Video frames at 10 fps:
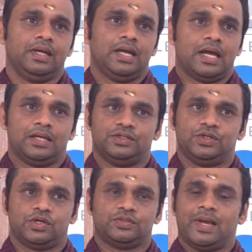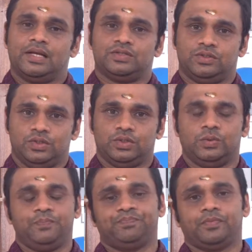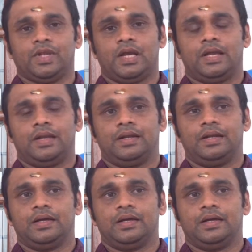at Joyce Palace, Thrissur, and